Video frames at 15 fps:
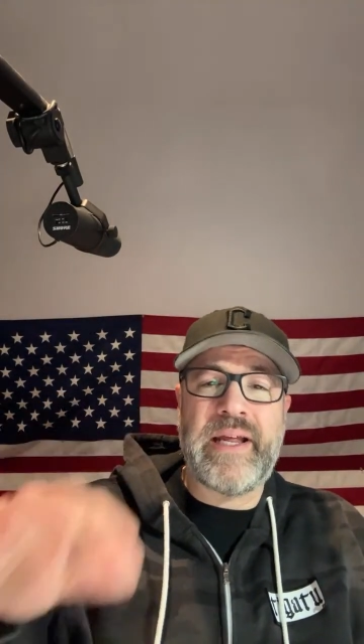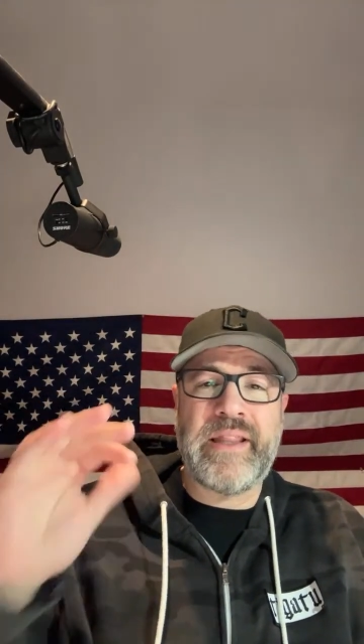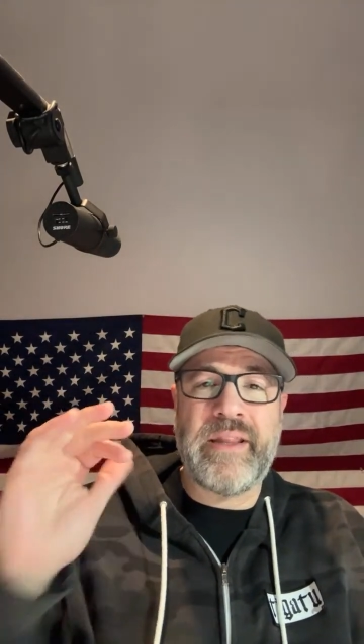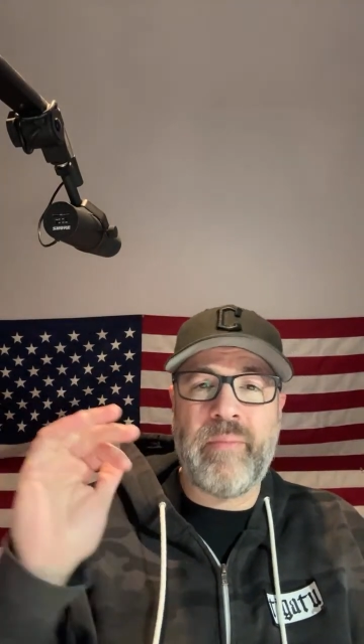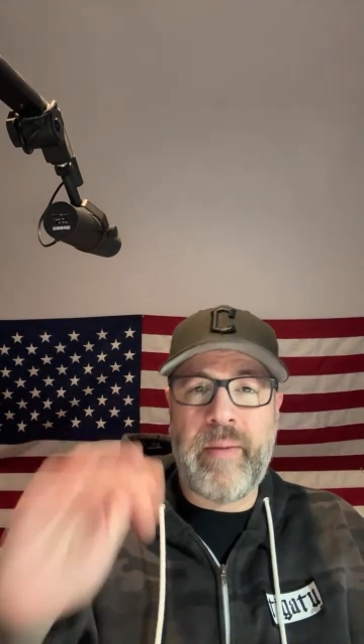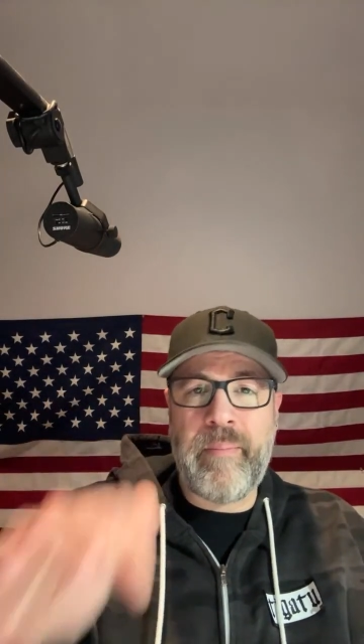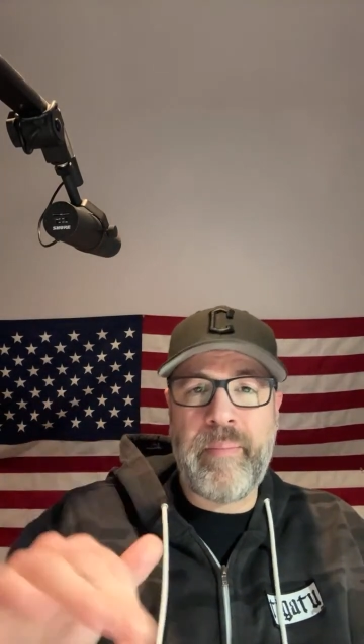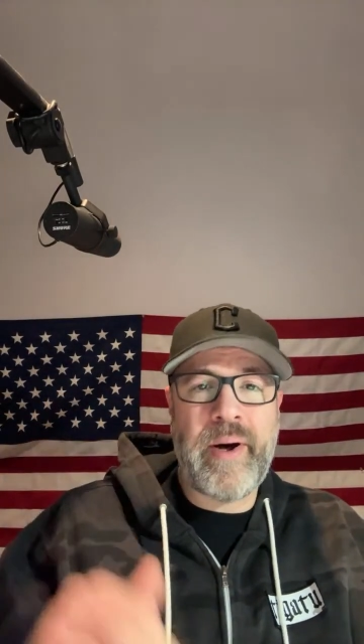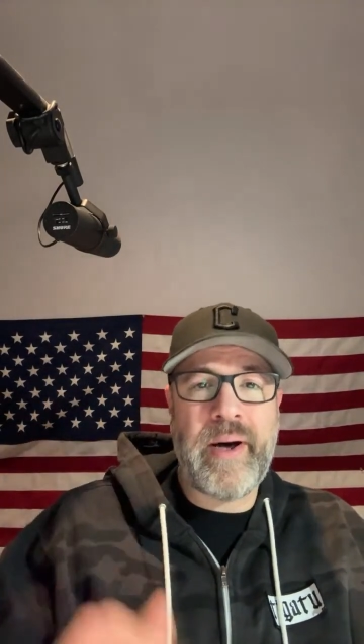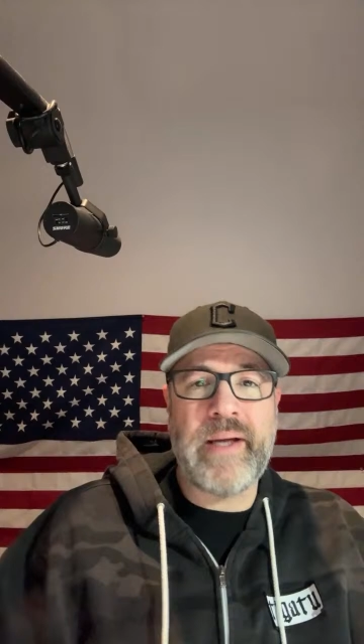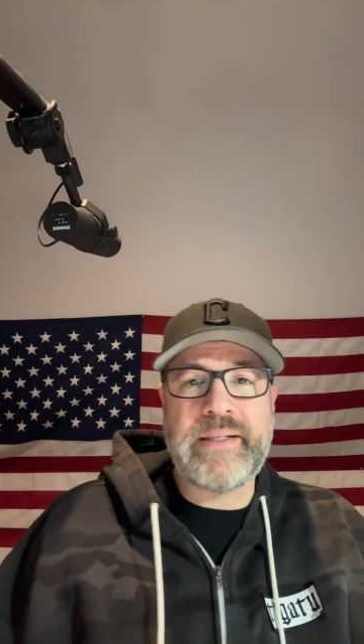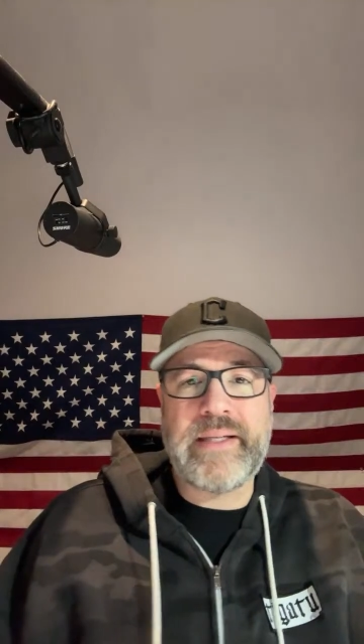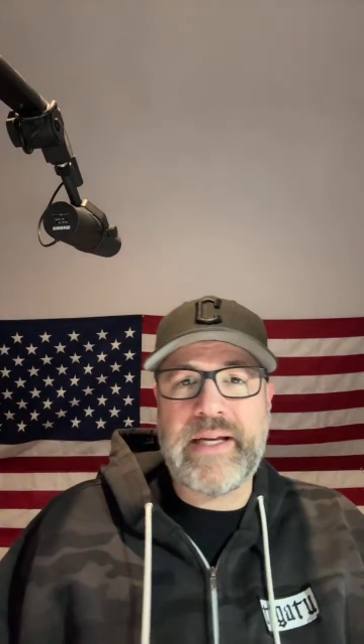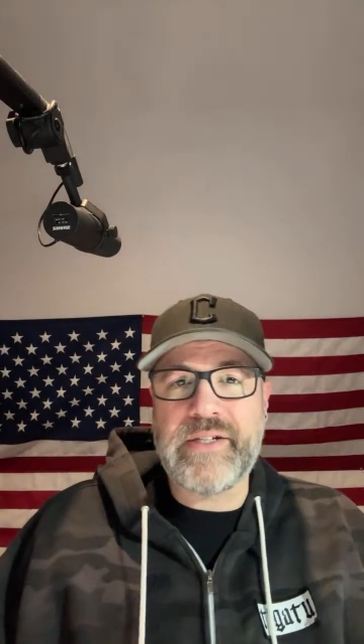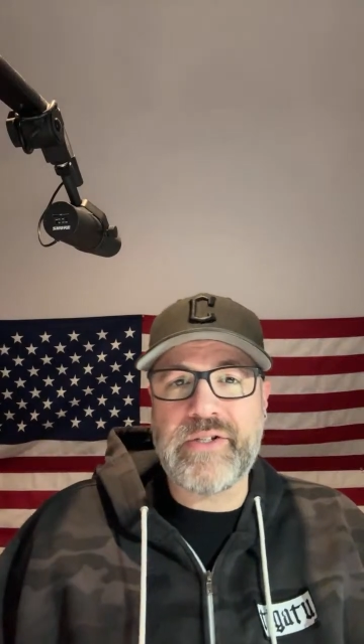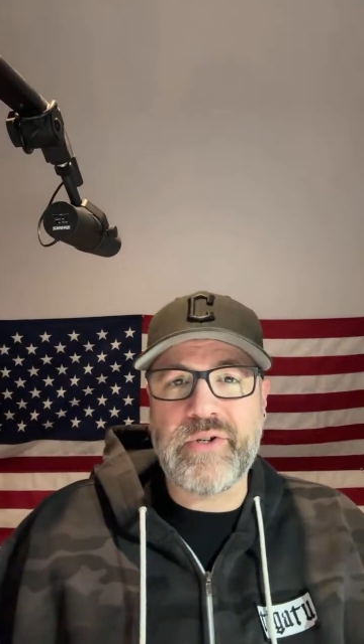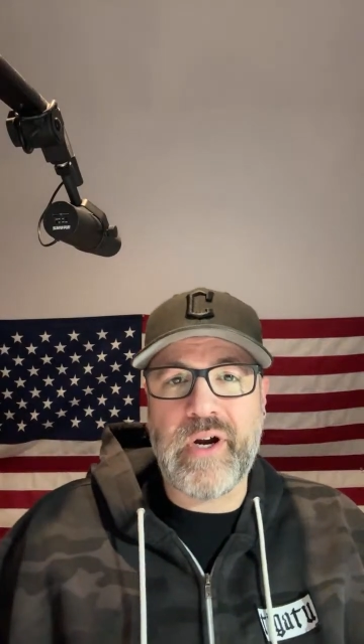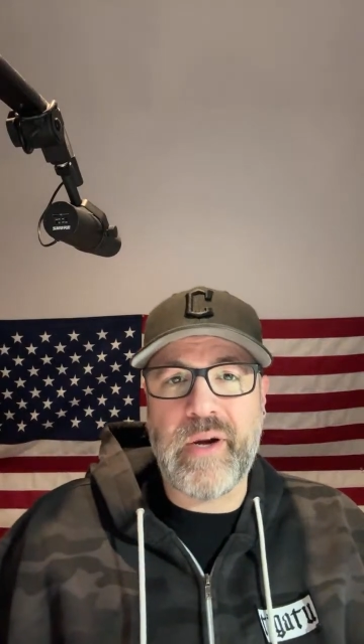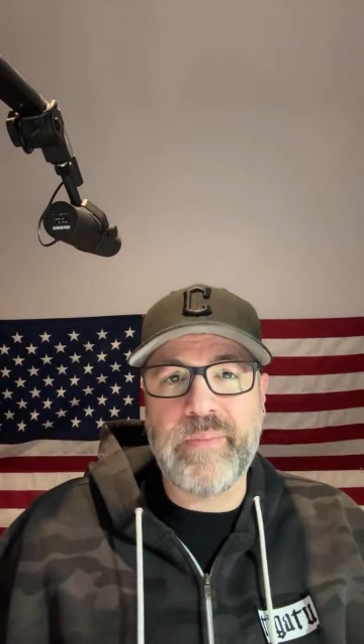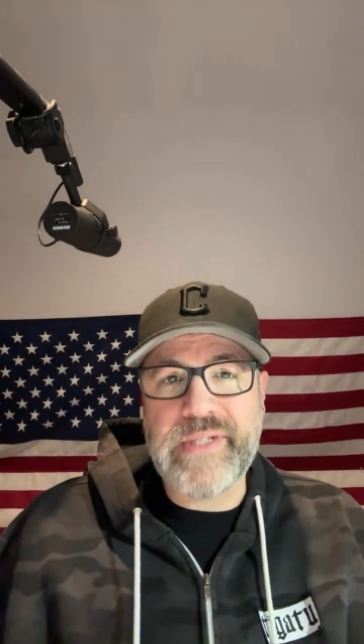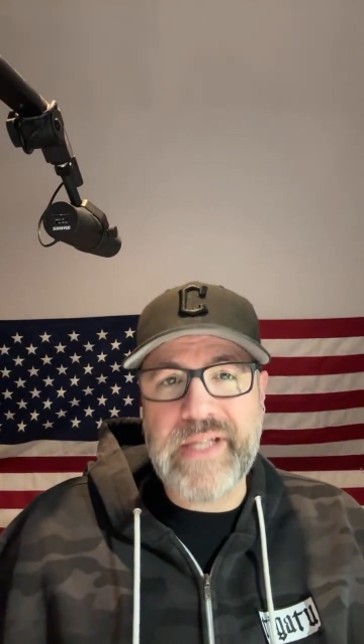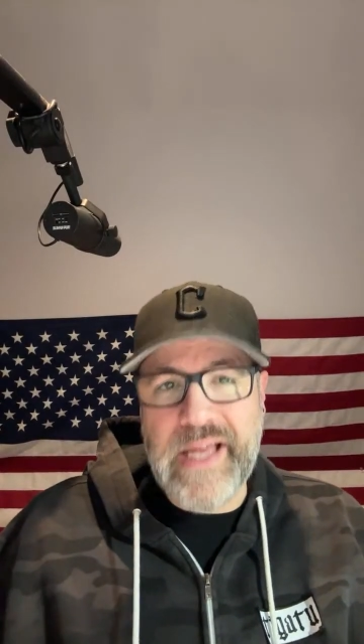and then my podcast
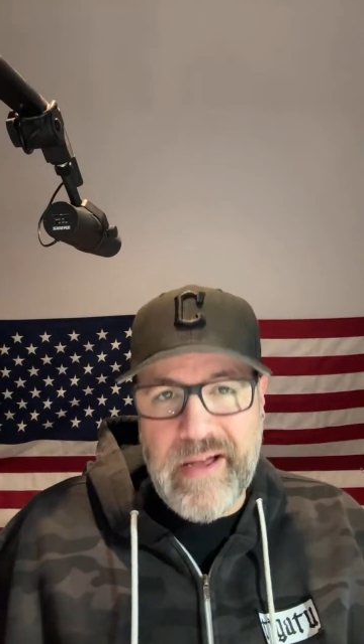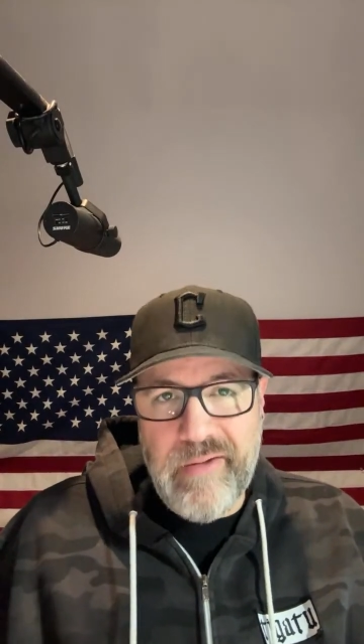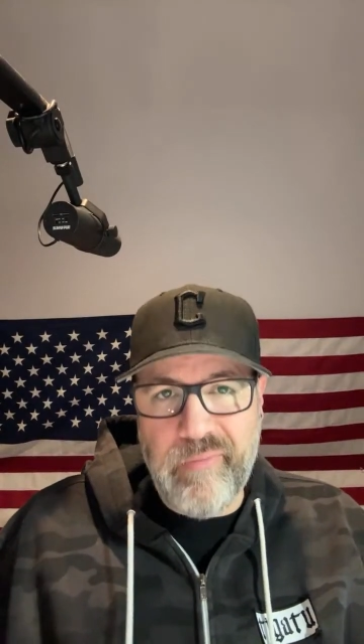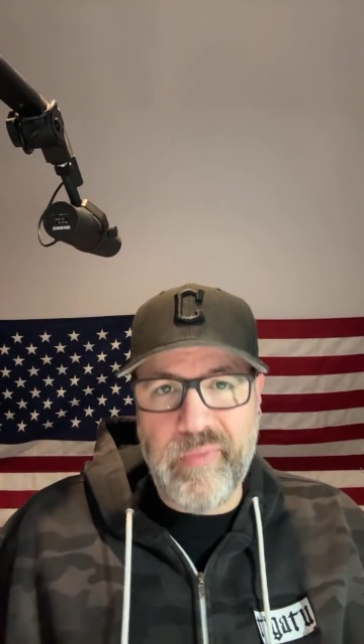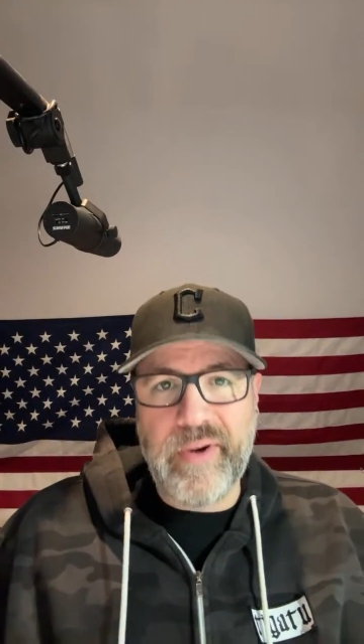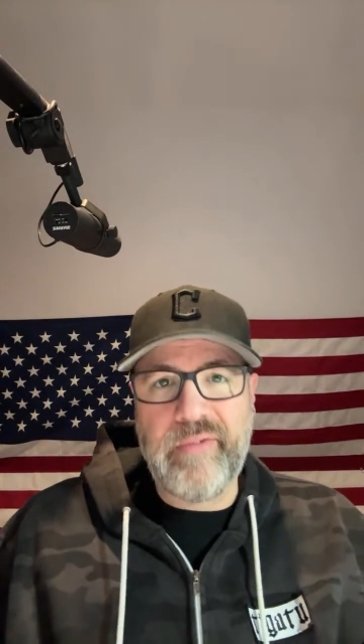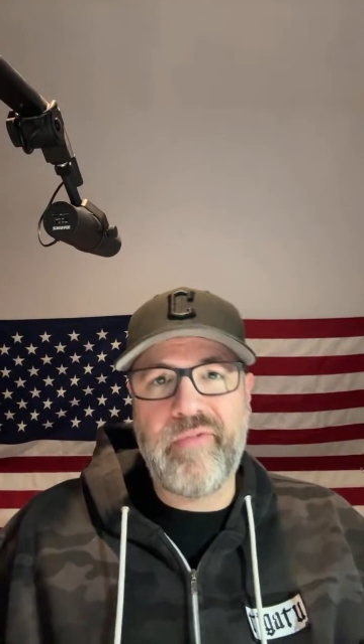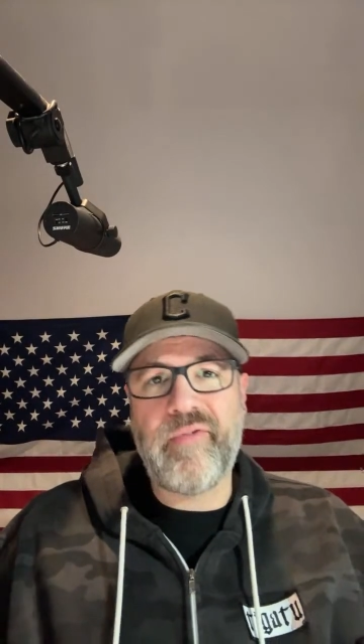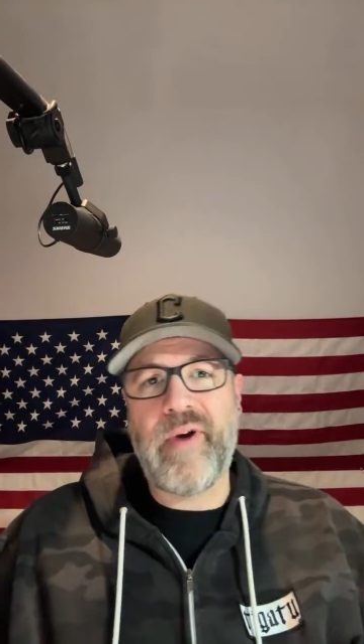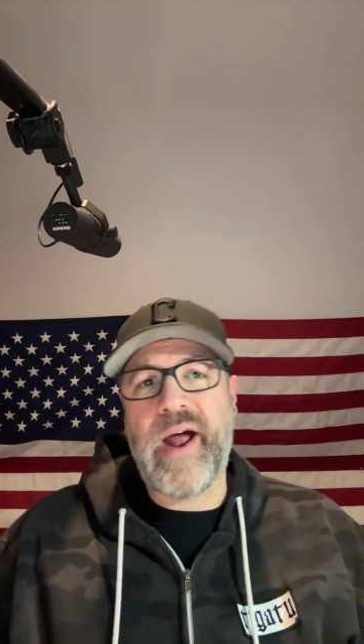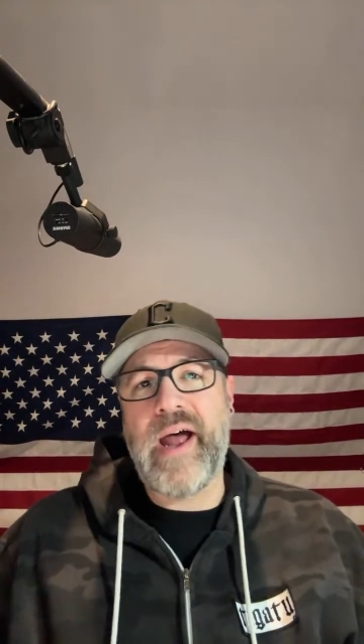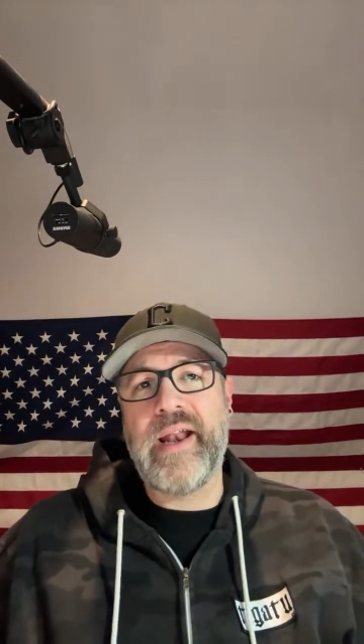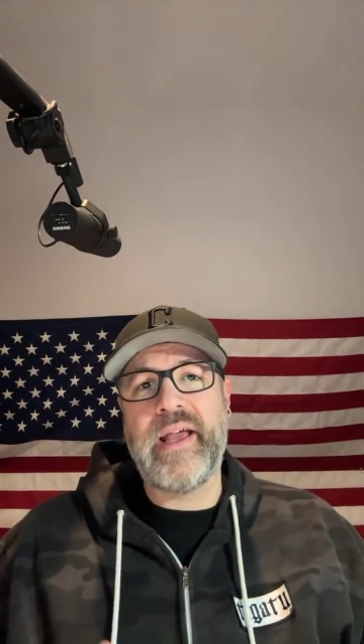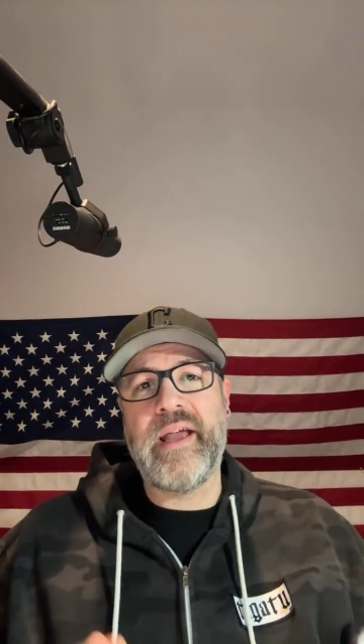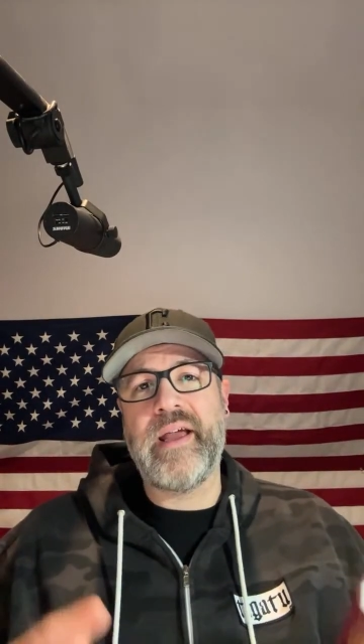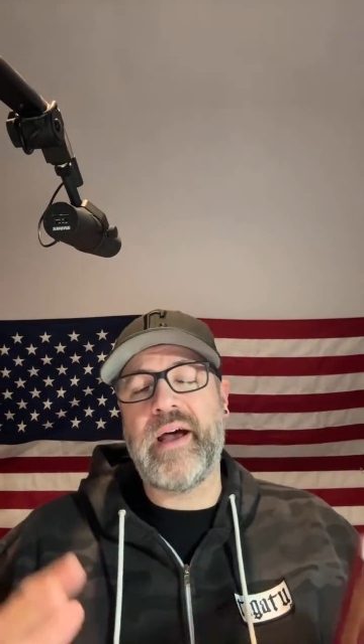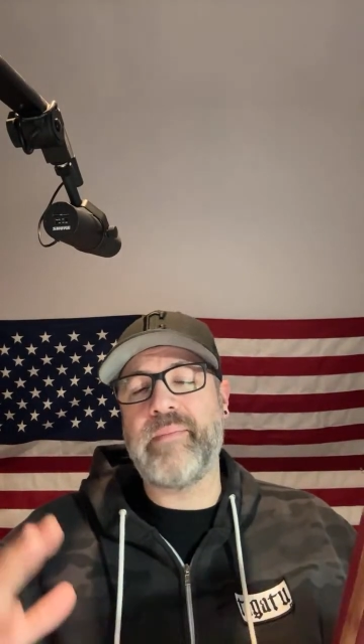drops every Friday.